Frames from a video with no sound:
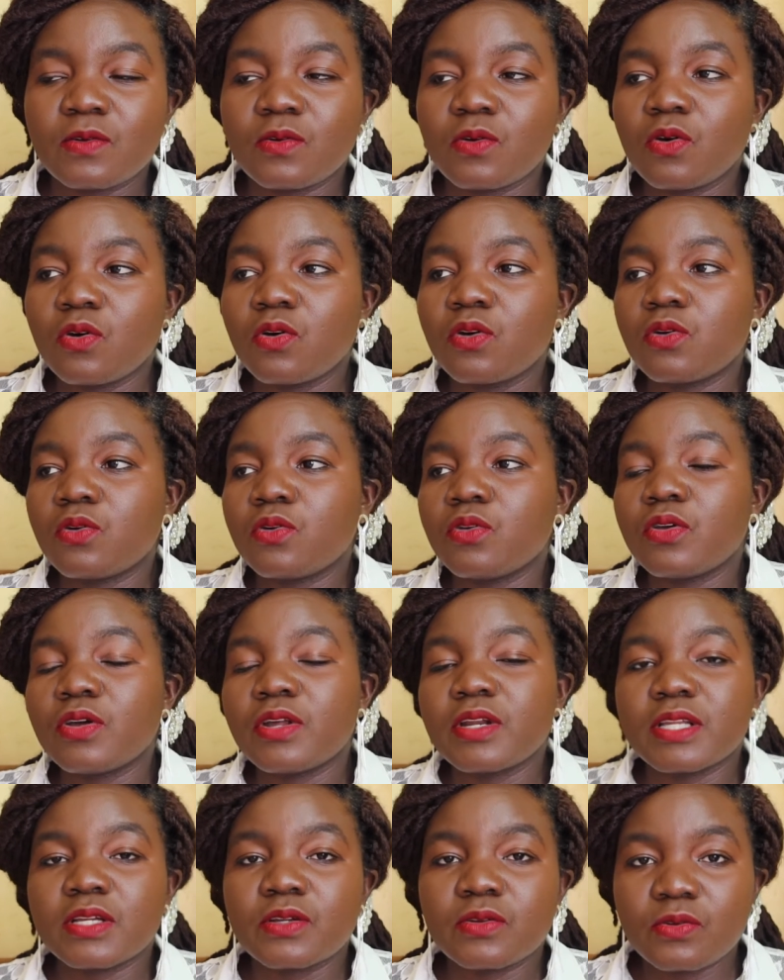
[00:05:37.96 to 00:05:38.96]
or your
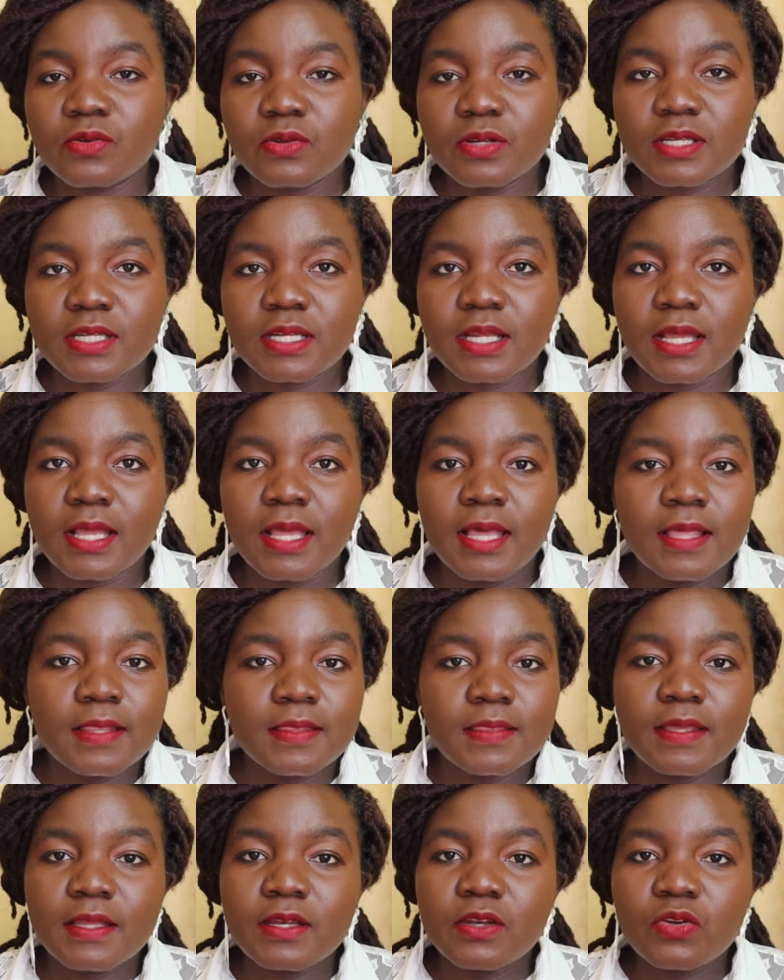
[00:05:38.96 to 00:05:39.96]
recruiter.
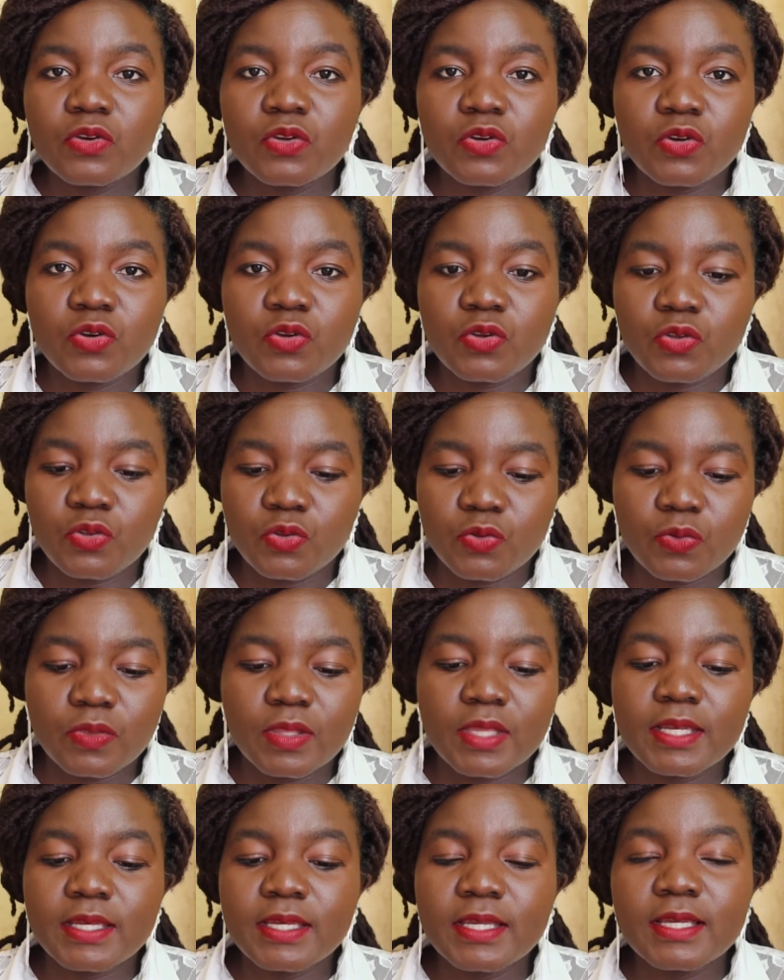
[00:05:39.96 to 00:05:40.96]
They don't know you,
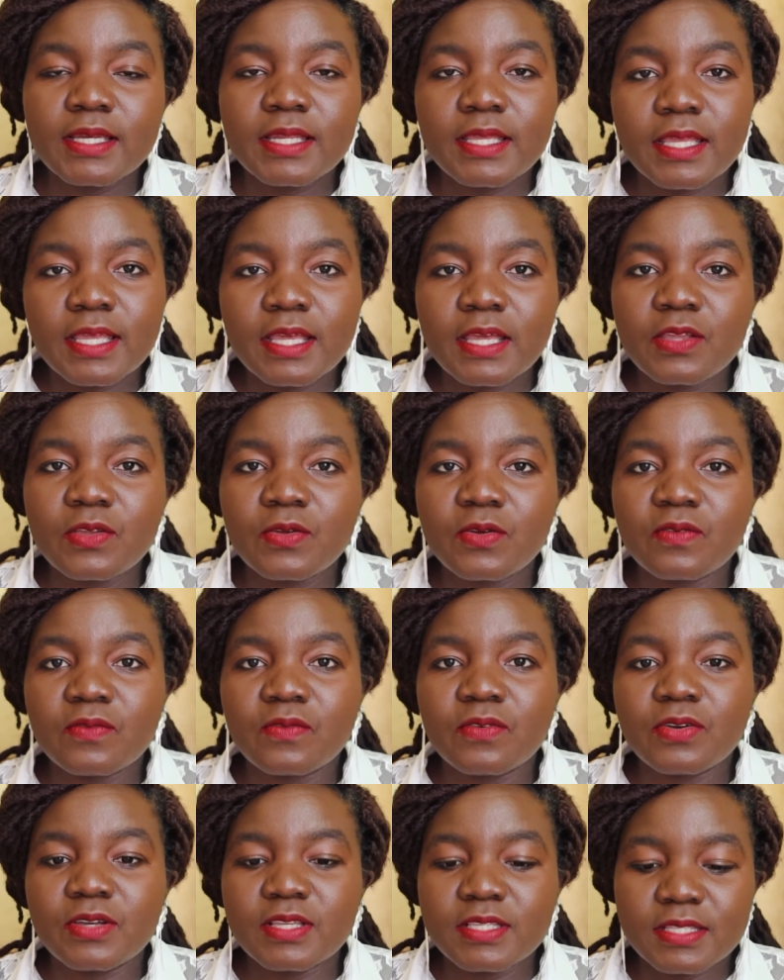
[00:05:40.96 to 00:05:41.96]
they didn't hear your
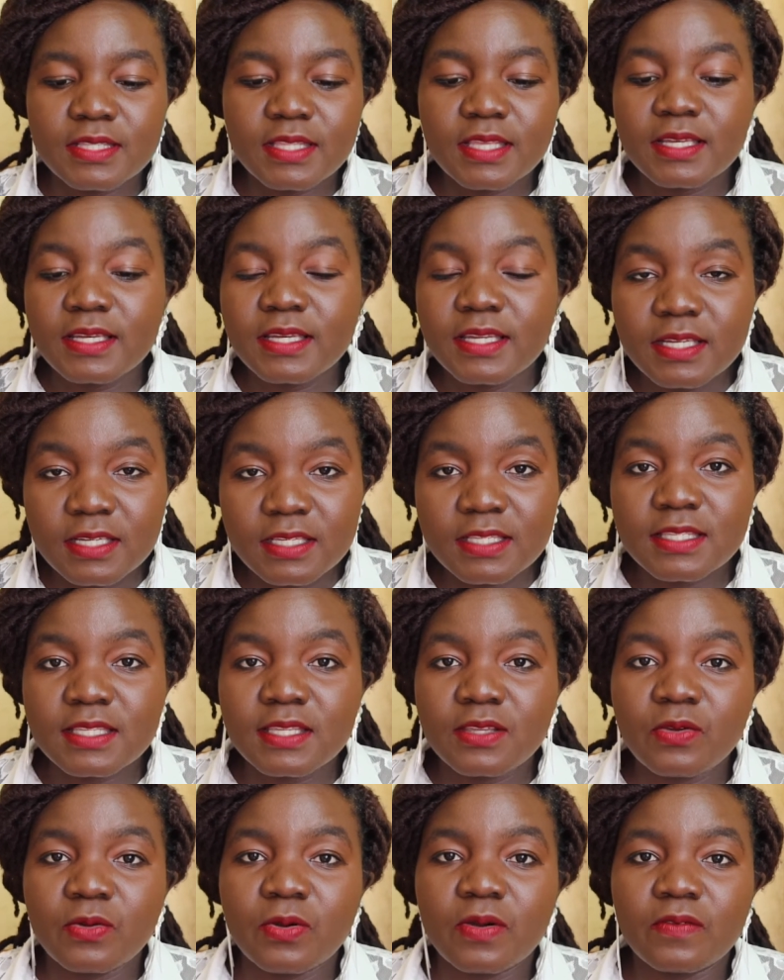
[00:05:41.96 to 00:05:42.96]
voice, they didn't
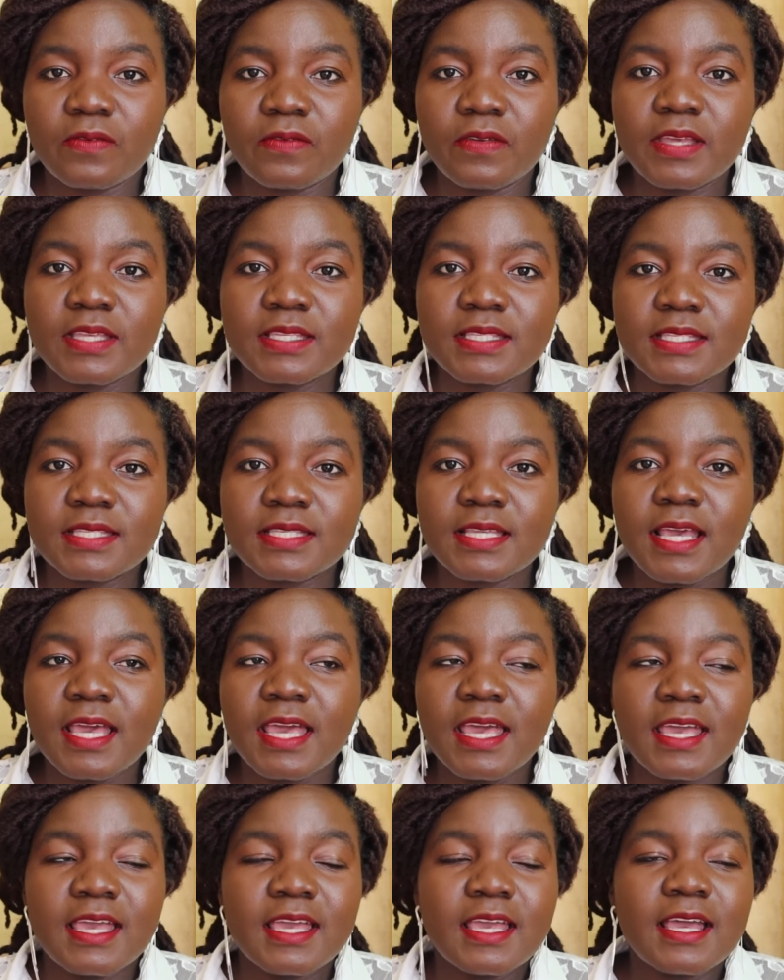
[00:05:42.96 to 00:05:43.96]
see your face,
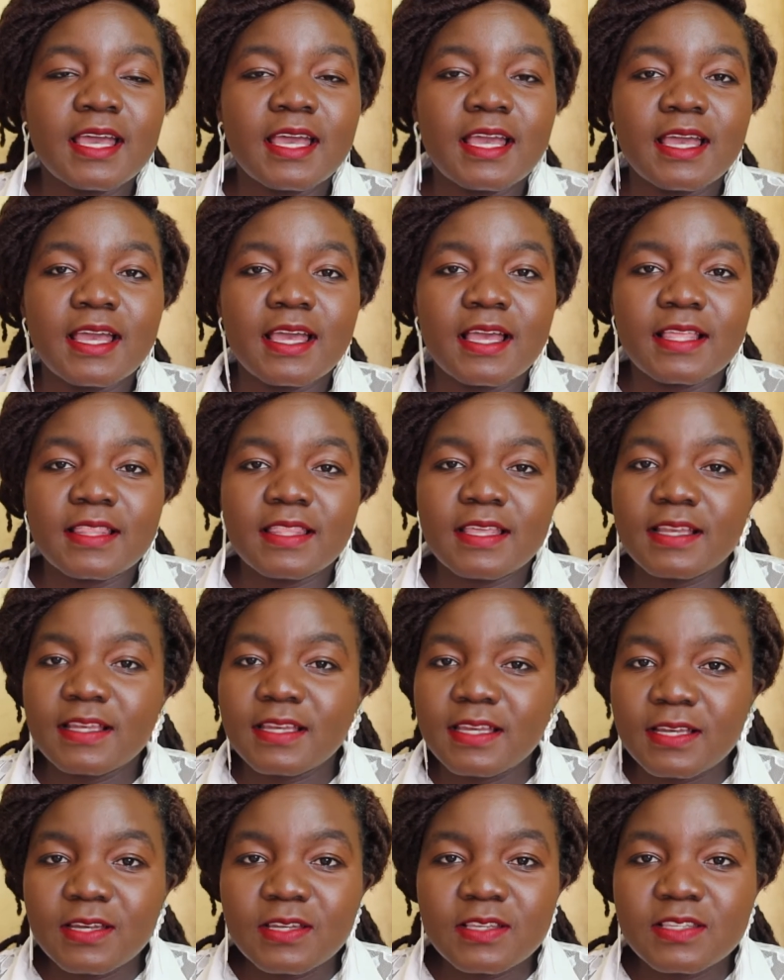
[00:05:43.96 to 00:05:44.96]
they
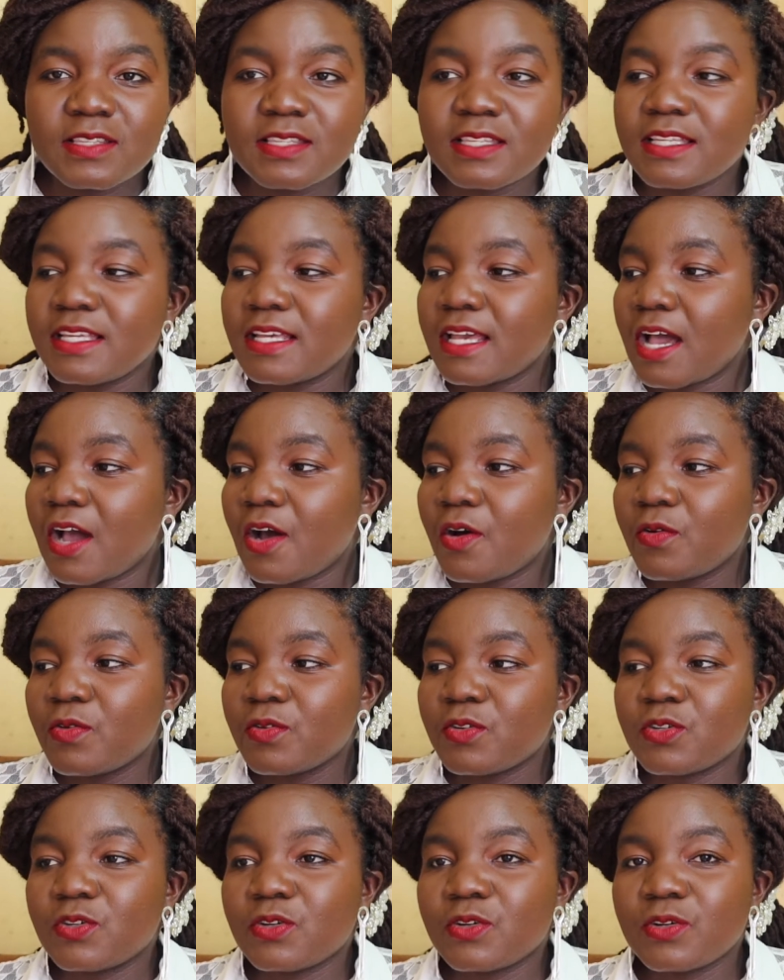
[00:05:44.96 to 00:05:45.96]
didn't see how
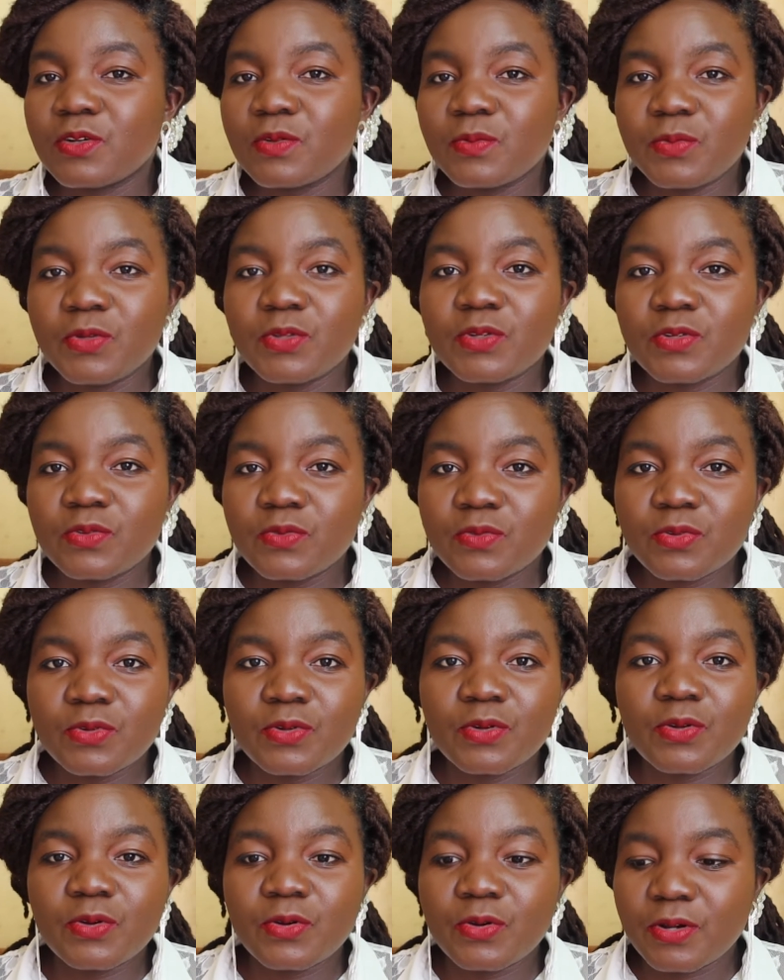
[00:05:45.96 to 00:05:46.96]
tall,
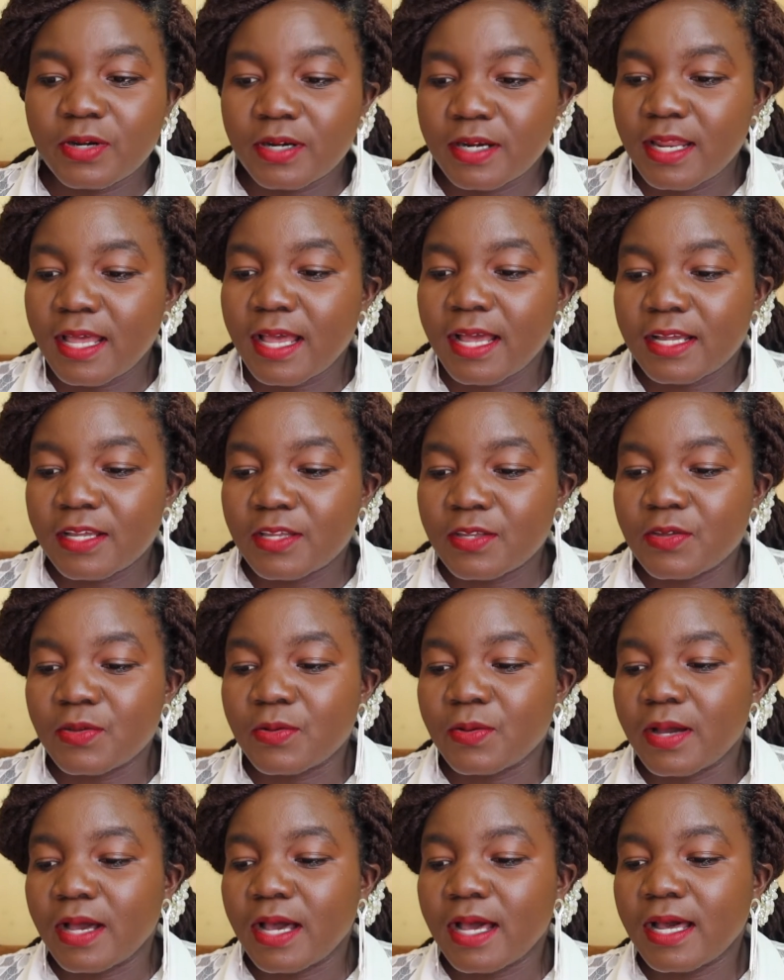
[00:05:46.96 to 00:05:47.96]
beautiful or dark
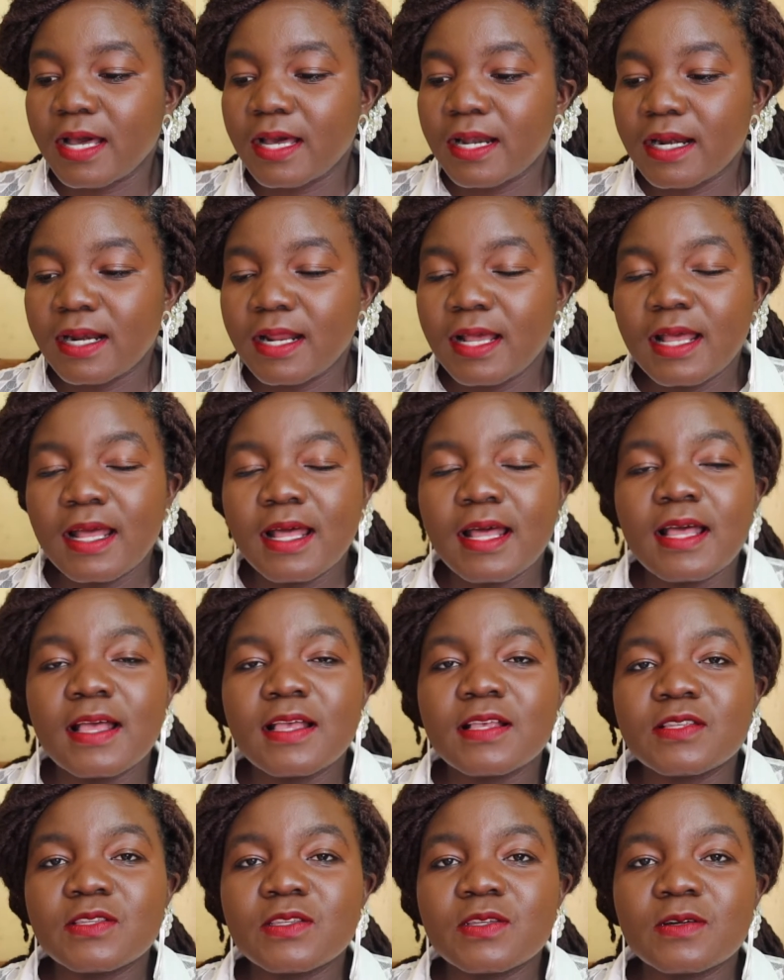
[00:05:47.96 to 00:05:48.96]
you are.
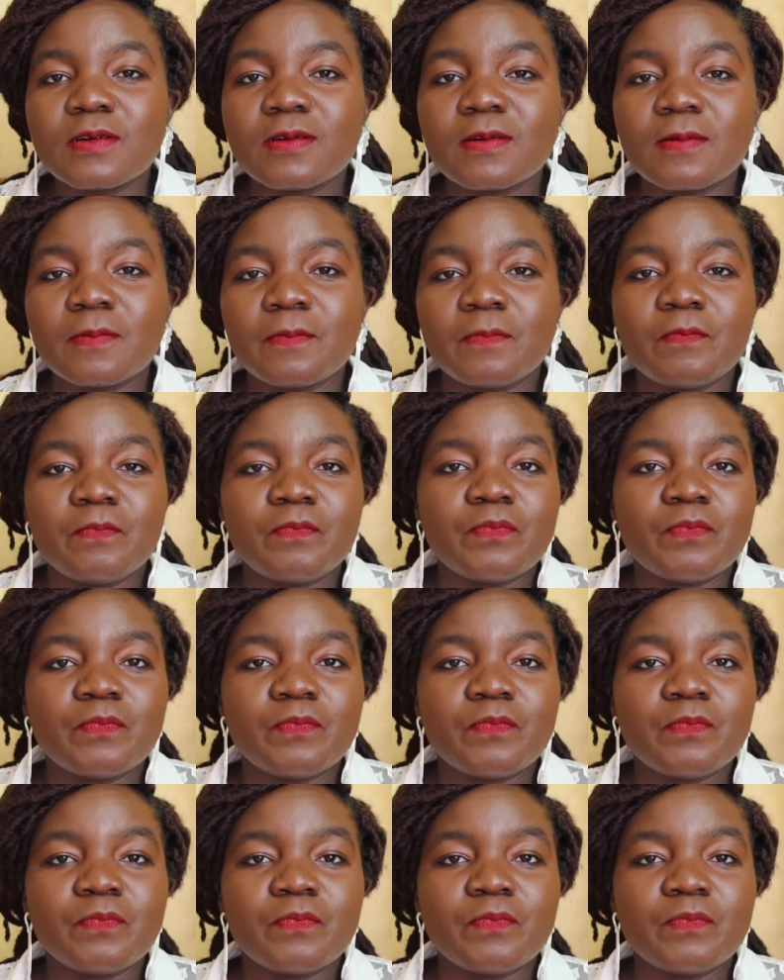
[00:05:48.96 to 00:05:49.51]
So